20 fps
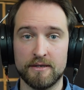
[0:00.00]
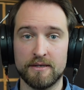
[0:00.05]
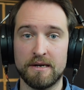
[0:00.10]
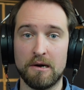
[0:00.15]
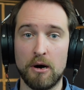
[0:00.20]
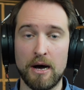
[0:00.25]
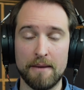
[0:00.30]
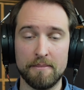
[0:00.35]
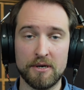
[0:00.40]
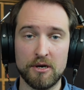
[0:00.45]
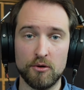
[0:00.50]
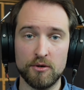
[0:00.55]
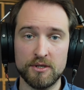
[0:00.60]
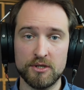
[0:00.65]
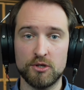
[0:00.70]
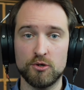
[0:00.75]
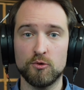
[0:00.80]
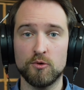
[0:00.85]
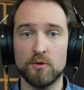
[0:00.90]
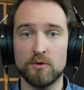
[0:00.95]
Now, I'm going
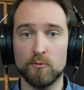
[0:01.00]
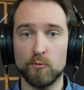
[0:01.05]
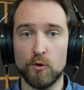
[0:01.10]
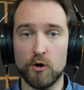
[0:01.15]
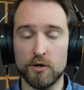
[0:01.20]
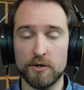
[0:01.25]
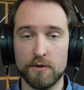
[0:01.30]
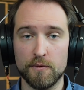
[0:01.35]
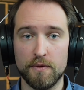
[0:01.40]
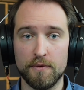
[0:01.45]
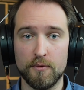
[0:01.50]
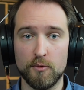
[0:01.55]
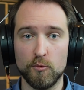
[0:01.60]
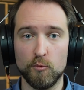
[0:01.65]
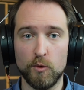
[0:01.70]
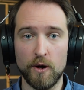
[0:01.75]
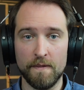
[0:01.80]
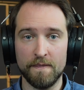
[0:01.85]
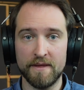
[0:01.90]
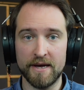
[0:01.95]
to walk you through
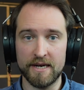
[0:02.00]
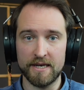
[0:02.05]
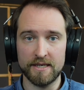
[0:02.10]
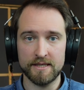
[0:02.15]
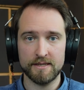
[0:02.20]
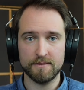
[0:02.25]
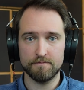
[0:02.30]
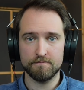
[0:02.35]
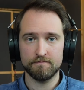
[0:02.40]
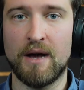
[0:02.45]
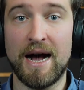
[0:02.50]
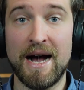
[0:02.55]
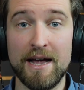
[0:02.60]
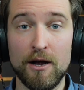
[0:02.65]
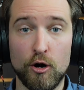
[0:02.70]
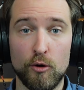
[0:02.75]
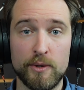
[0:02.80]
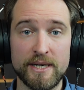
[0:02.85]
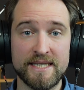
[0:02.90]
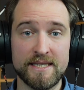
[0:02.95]
what that is. I
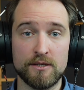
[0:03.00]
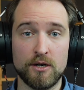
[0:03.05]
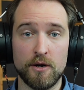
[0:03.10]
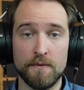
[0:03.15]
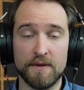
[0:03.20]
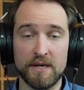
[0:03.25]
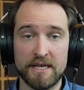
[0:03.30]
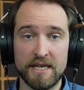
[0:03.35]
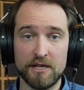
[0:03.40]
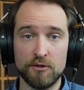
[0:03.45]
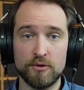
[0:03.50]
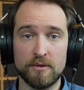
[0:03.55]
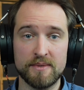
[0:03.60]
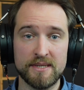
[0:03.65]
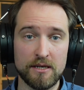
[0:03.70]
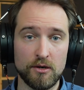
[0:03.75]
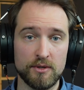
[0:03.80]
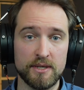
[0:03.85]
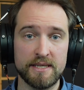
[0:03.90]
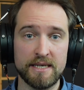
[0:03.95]
always start the kick drum
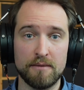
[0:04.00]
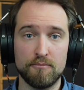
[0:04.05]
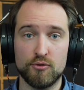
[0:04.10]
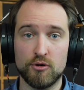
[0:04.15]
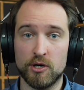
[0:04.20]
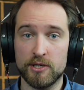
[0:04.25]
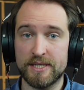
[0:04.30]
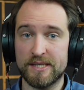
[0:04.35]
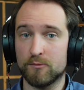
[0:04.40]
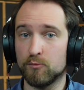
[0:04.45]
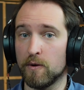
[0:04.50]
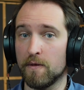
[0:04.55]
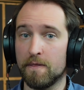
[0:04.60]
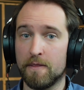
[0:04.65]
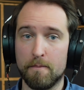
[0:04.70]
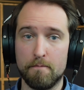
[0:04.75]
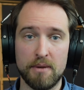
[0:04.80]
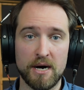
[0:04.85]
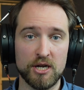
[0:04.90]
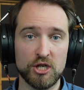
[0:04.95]
sound design process with
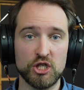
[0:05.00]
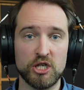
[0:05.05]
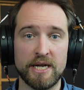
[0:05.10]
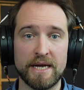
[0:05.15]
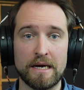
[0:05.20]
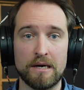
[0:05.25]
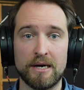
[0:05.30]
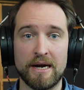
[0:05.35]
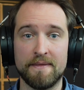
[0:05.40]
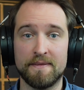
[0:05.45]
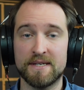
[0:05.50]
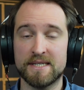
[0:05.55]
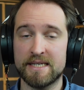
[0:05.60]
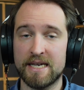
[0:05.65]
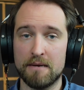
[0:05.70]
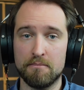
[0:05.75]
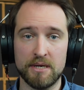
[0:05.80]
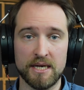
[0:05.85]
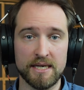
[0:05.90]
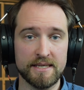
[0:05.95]
the punch layer, and this
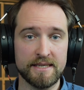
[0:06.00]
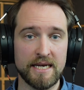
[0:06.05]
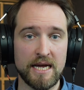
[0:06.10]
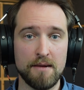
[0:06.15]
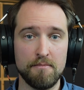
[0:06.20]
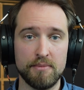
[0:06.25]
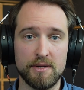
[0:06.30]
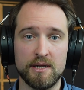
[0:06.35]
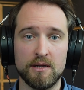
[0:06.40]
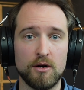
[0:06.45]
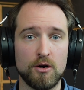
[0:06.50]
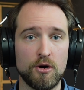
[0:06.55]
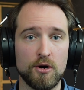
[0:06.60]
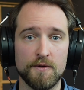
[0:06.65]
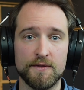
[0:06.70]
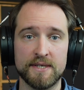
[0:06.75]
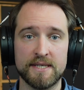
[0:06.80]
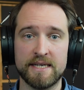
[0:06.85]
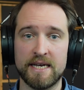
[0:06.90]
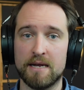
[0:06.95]
can be a sample or
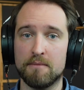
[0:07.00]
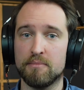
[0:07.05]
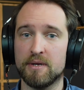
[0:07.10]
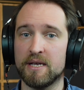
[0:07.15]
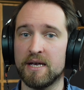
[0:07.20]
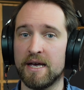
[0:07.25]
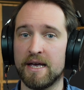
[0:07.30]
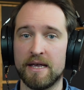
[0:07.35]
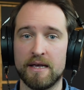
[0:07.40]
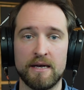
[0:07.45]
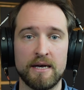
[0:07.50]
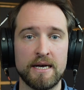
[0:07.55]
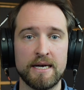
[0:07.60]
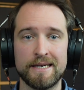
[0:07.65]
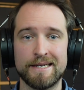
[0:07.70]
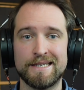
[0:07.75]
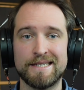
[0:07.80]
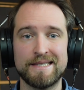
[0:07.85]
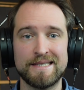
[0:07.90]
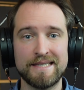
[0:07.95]
this can be a
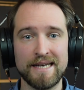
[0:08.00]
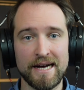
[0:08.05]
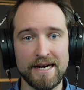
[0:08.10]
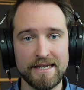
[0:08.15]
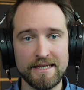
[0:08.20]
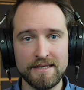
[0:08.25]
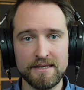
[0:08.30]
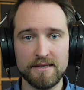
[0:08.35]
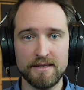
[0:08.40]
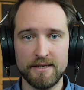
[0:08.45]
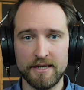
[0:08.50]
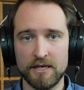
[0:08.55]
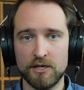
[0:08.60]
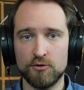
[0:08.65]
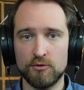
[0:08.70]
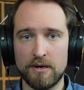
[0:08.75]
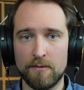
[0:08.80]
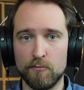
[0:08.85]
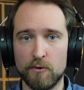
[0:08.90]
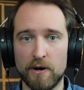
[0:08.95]
designed kick
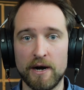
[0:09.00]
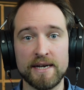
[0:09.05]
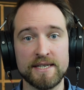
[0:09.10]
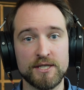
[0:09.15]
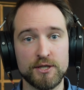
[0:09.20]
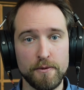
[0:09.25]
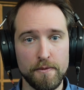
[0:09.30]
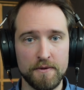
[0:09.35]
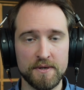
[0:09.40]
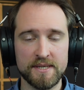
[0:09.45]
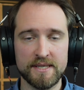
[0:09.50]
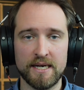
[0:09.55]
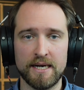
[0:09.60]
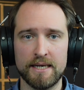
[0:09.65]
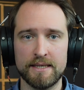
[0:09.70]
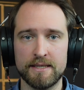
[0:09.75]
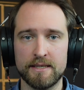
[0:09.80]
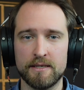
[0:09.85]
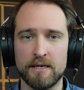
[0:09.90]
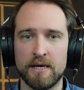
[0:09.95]
drum where I
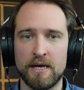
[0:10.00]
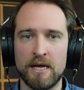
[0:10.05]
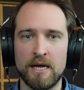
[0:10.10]
synthesize it.